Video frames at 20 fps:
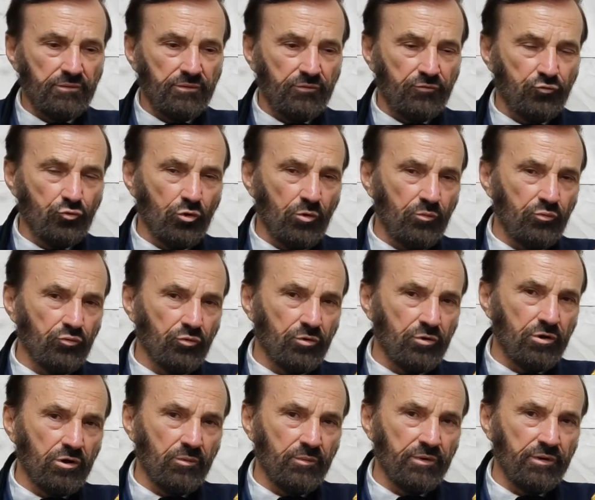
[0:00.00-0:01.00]
troops were
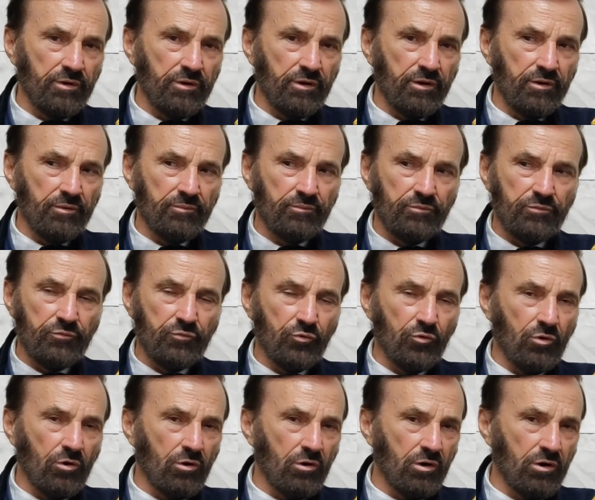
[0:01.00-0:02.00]
coming up through
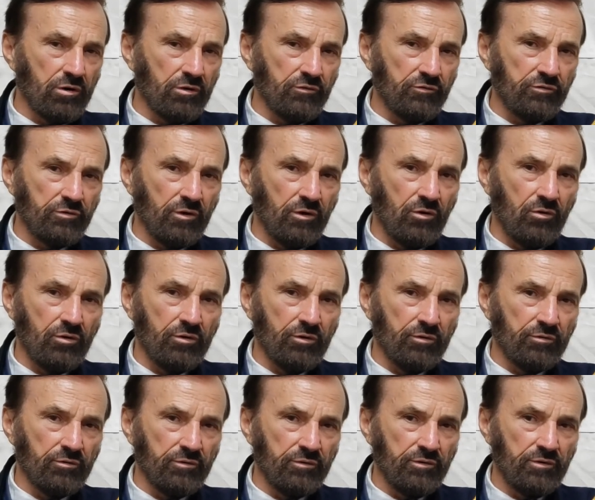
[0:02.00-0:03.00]
Arkansas and on
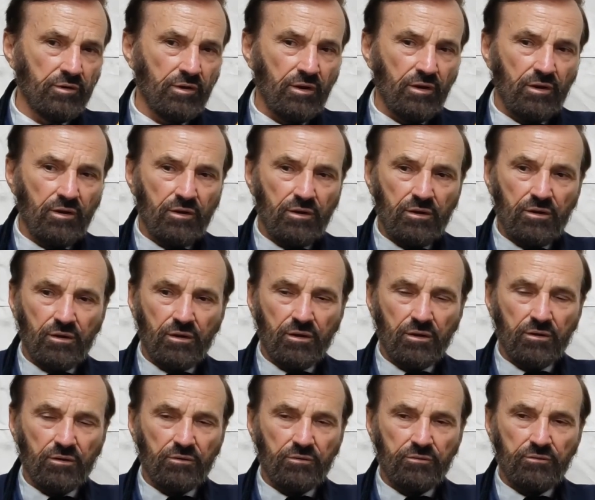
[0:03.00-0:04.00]

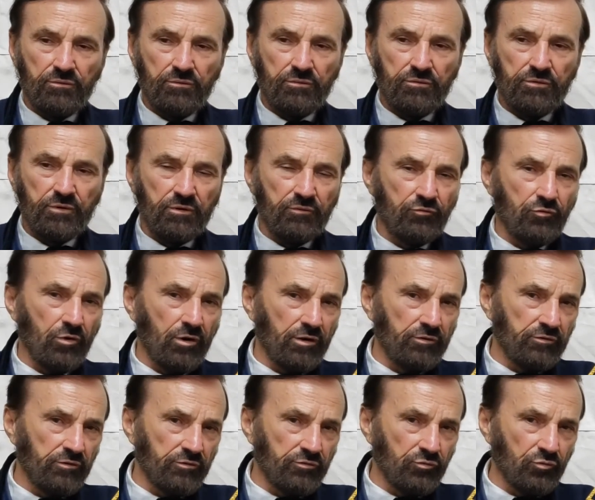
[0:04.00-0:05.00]
the St.
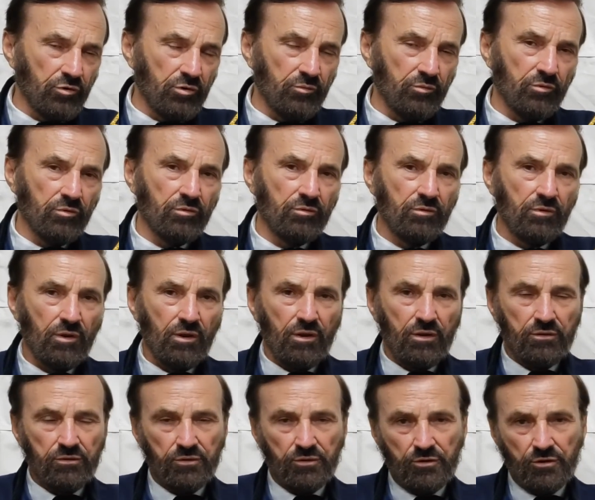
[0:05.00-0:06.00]
Francis River
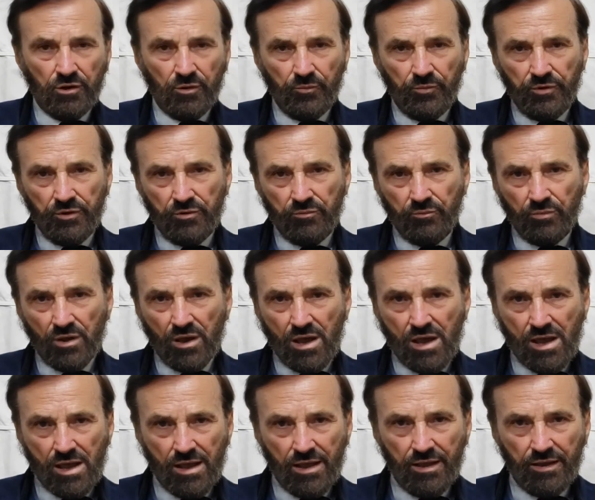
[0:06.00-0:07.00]
to come in
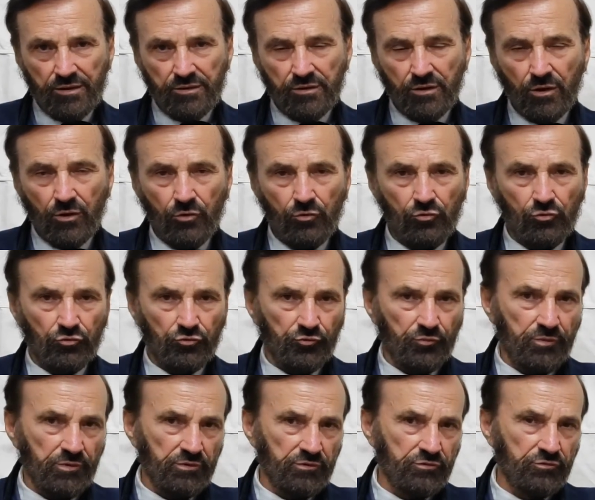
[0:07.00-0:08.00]
behind
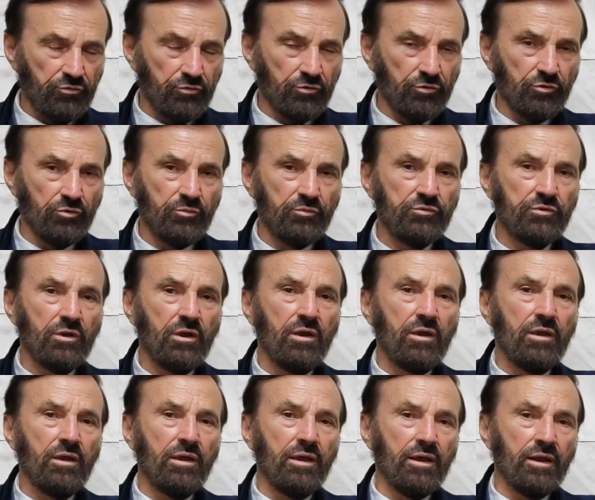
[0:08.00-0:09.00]
Oglesby's troops,
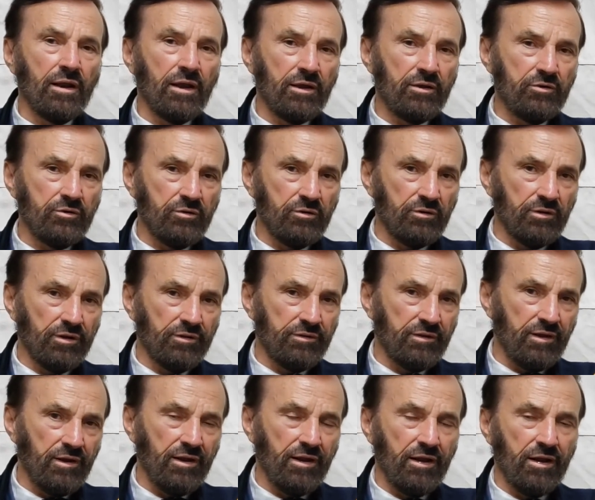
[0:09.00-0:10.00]
and I couldn't let
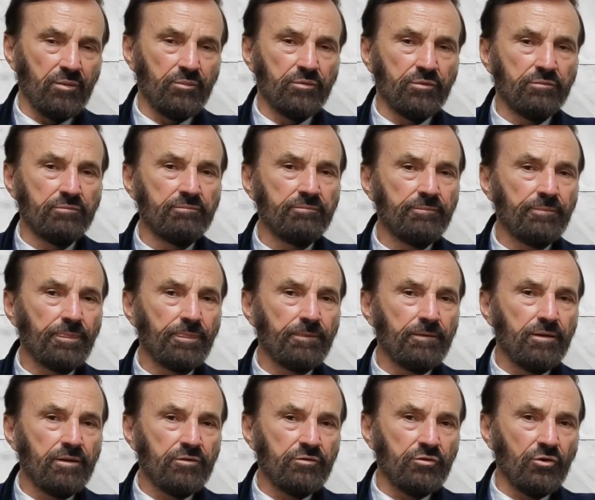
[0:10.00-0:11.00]
that happen.
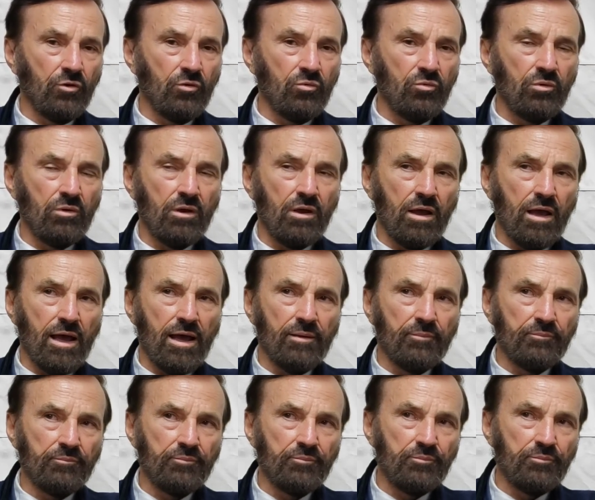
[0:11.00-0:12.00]
So I'm
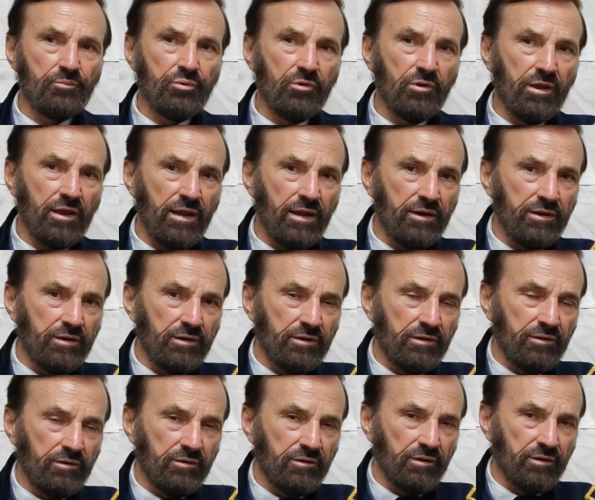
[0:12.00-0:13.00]
planning
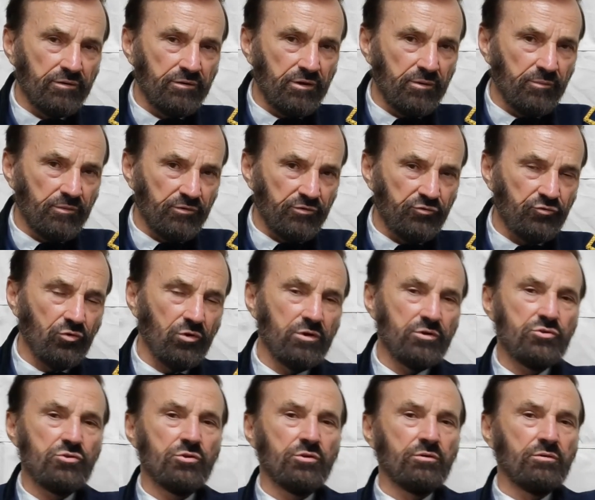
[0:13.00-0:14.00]
a
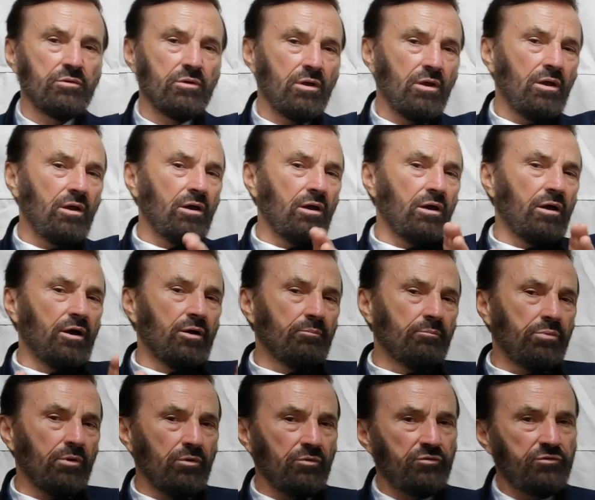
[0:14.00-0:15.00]
demonstration on
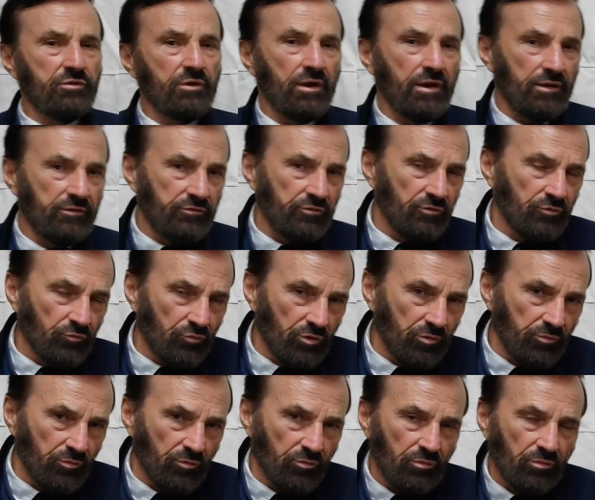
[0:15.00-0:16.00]
both sides of the
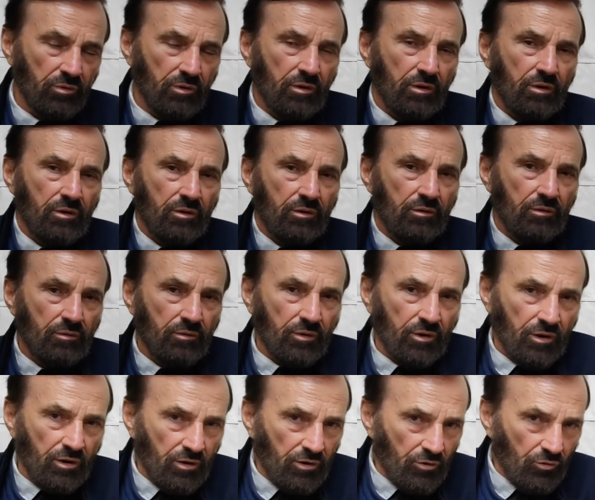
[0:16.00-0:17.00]
river
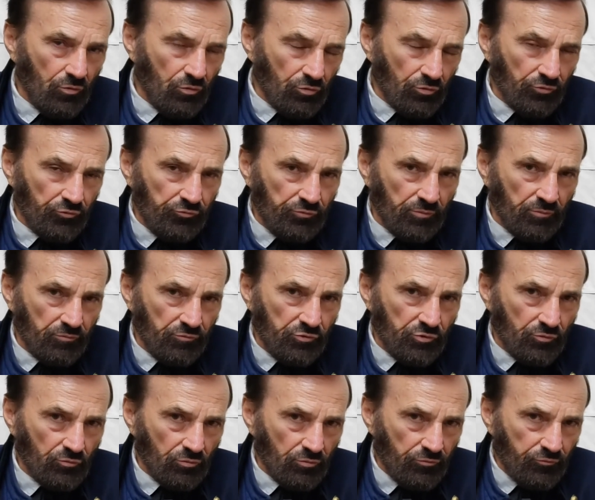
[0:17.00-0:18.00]
on orders from
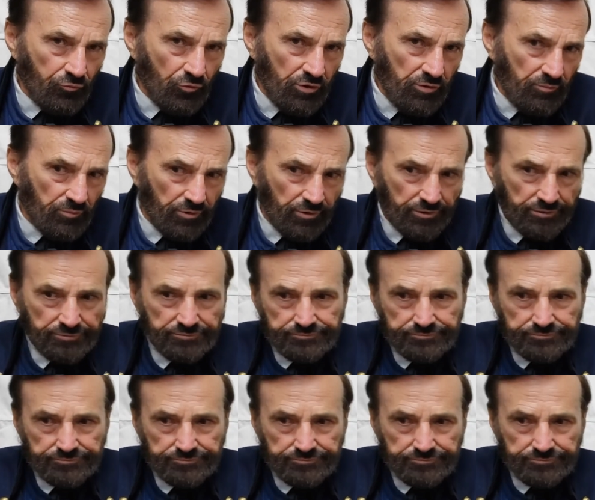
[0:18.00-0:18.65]
General Fremont.